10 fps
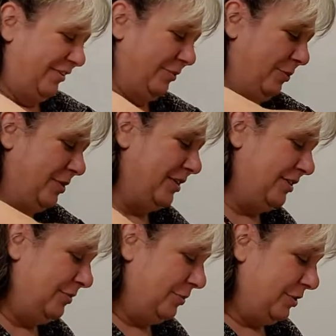so we're
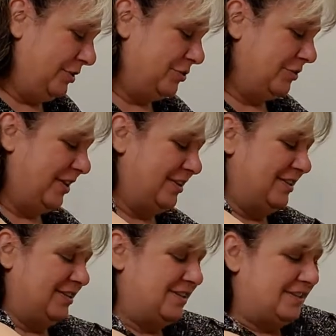gonna try
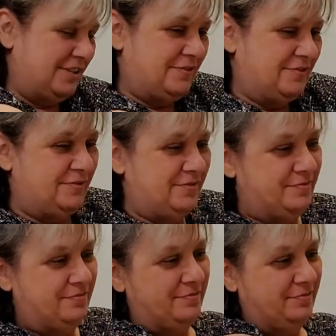this
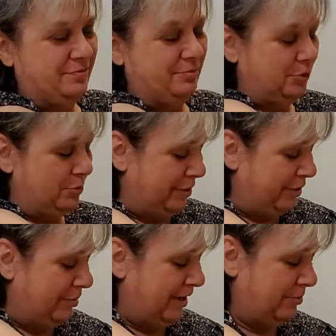
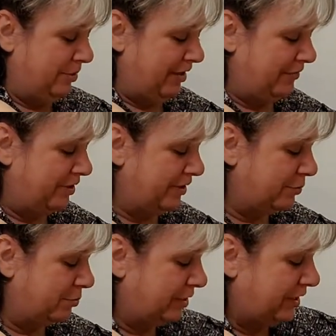blueberry blackberry. I've
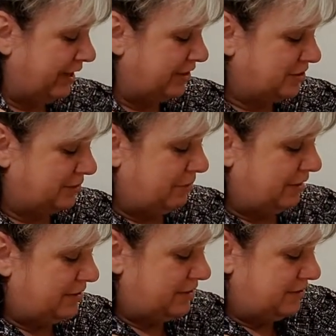never really actually
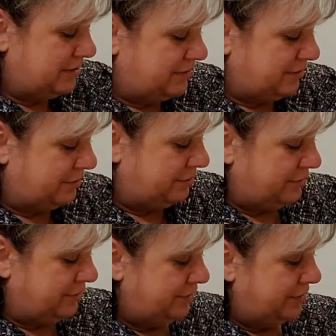made this, so
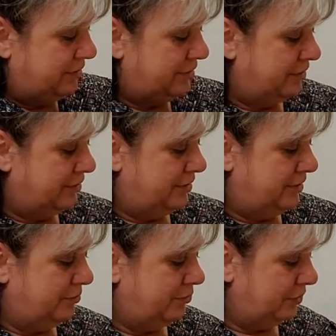
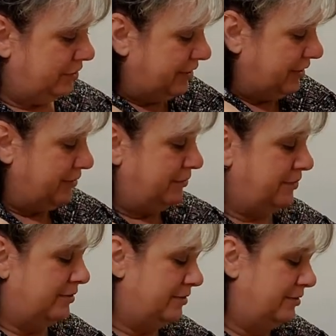I'm really kind of
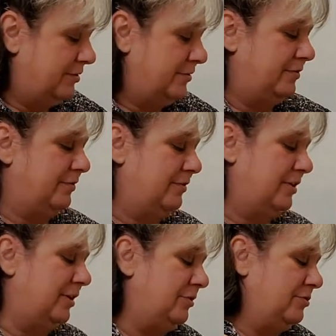
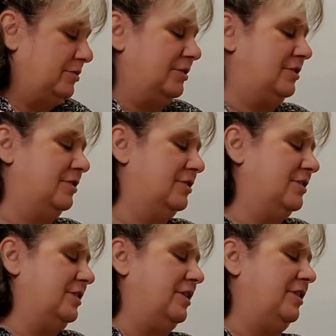interested to
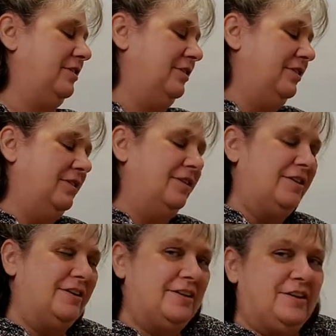see
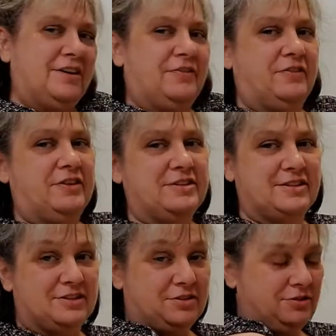if it is
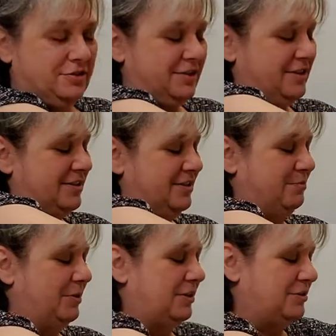as good as the
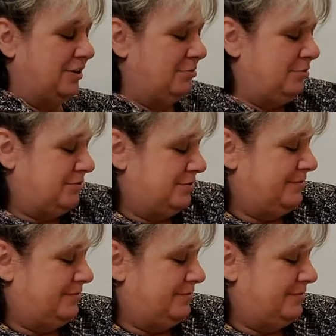peach cobbler.